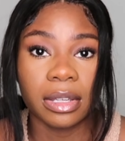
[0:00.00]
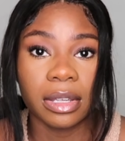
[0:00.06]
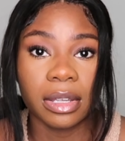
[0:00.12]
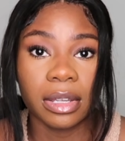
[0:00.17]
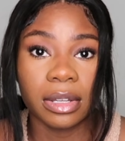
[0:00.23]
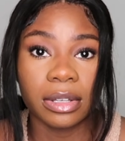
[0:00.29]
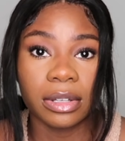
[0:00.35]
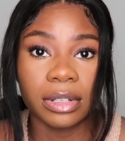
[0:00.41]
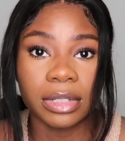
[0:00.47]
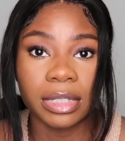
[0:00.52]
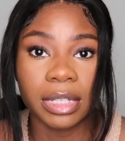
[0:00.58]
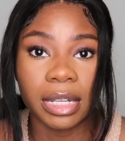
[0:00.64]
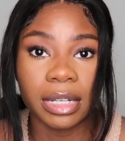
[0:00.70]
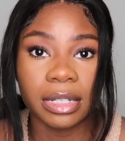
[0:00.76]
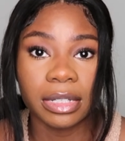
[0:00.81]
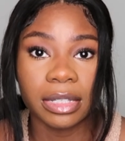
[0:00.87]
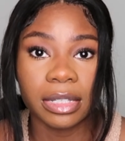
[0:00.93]
It looks
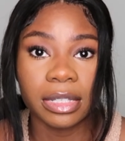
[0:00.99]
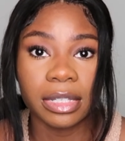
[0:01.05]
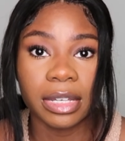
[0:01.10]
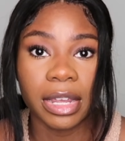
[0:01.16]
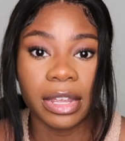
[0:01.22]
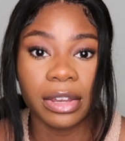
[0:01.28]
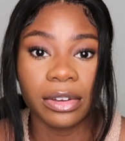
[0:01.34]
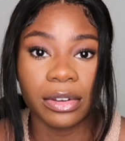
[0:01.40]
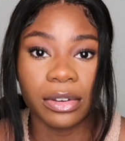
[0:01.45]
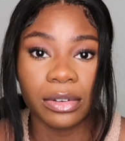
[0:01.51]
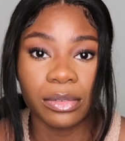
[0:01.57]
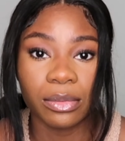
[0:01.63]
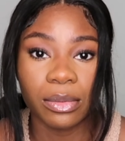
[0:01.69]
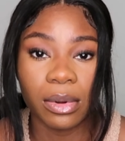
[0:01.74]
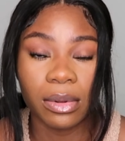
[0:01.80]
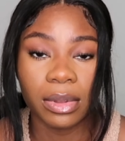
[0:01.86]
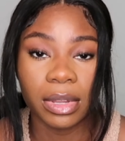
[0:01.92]
like a standard
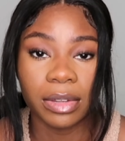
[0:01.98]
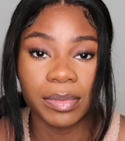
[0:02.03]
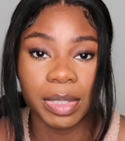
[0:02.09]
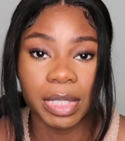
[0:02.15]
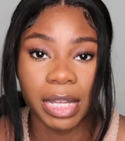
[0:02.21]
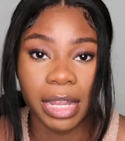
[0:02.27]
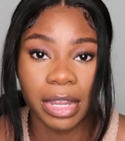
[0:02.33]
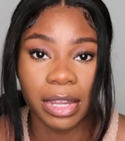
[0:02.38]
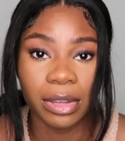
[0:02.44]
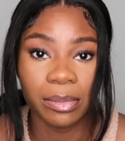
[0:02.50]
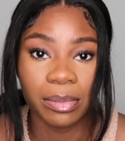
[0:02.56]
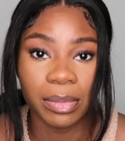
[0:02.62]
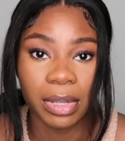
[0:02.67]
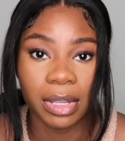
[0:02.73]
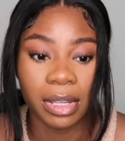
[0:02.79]
roll of tape